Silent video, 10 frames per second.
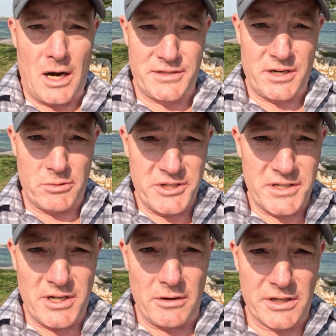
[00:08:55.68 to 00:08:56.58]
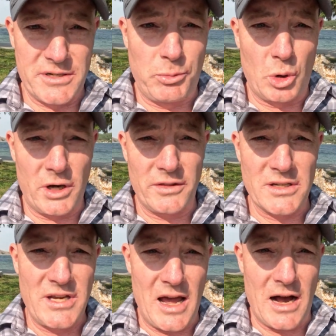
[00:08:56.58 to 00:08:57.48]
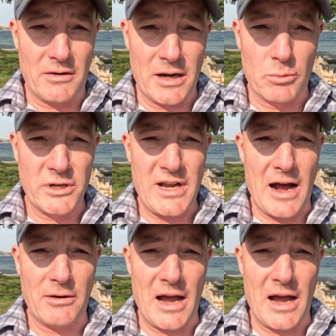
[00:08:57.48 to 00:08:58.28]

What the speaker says: All right, so we're just out exploring the town, and we're down